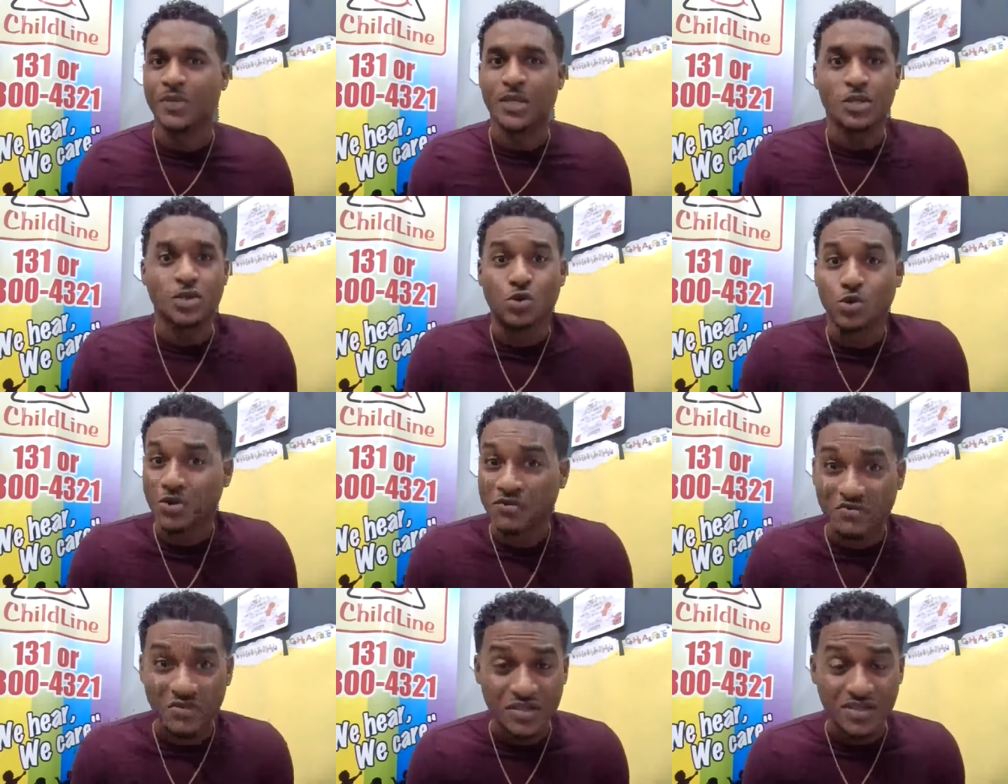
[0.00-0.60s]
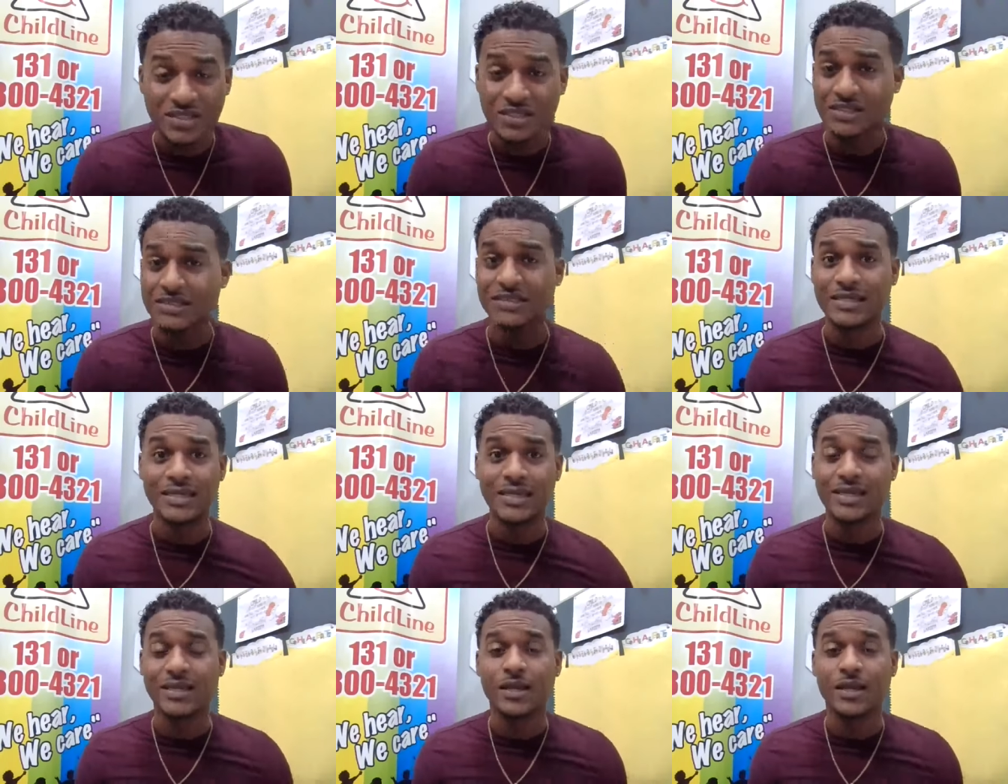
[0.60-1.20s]

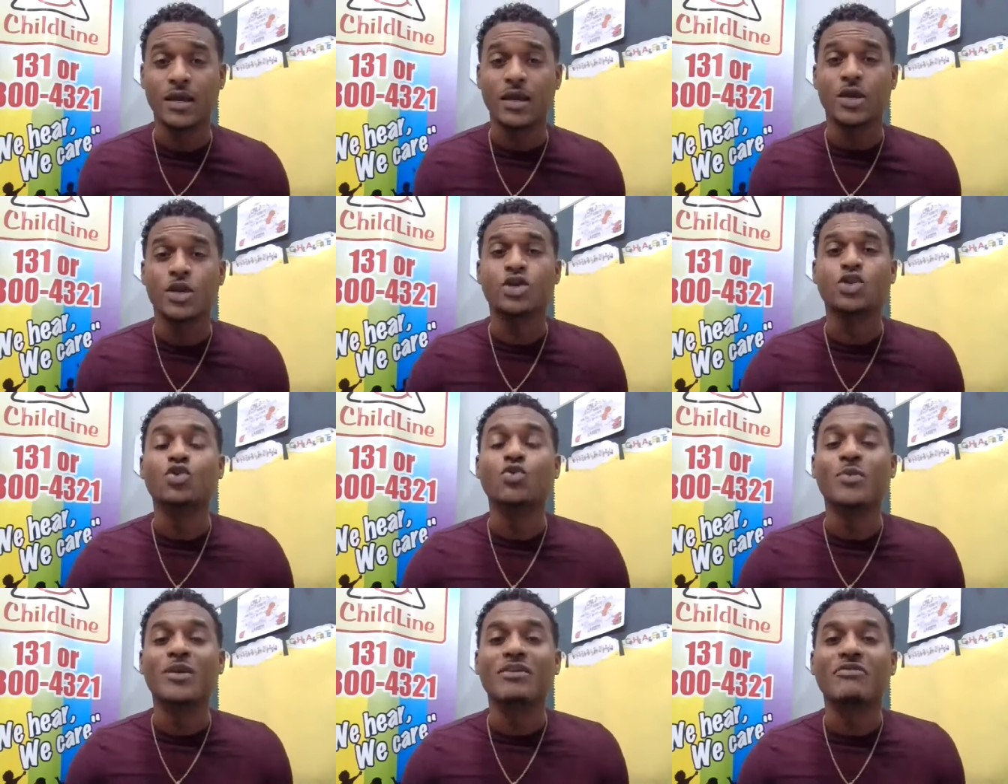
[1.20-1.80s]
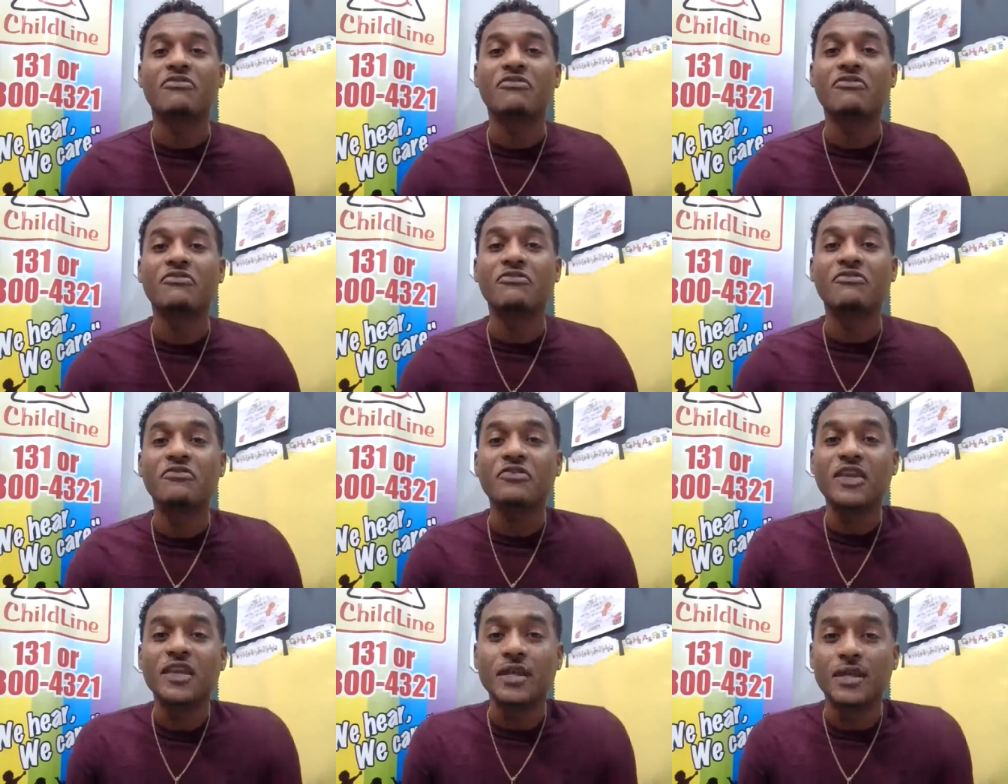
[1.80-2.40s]
university, you may
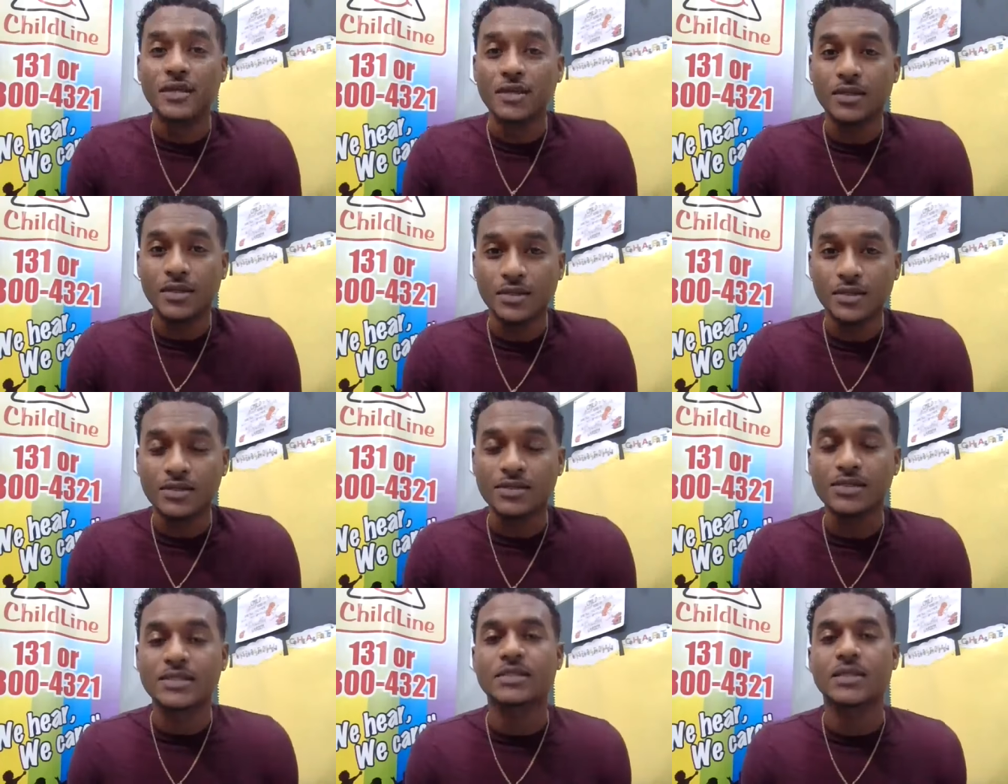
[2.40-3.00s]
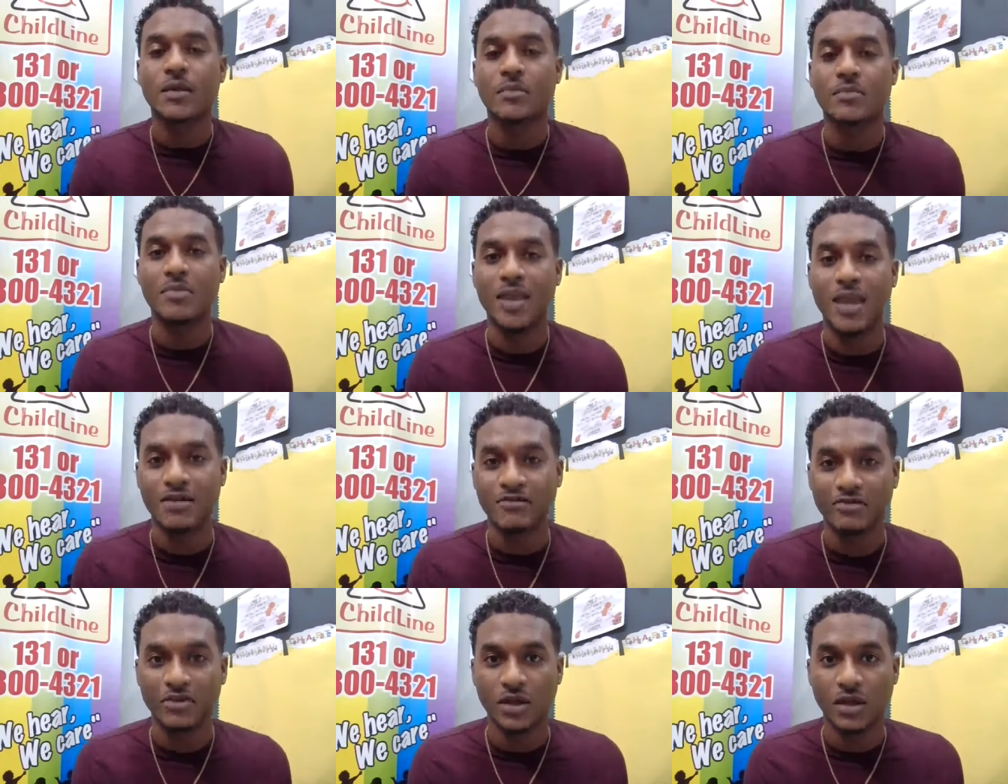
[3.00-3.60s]
feel some
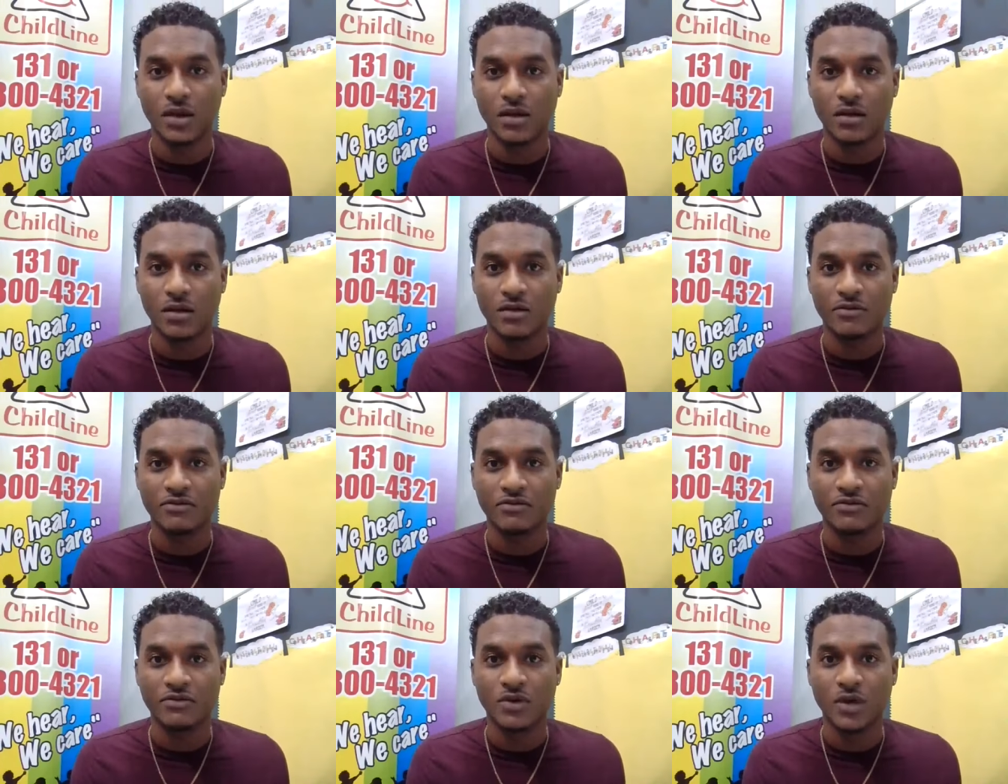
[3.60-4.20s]
level of,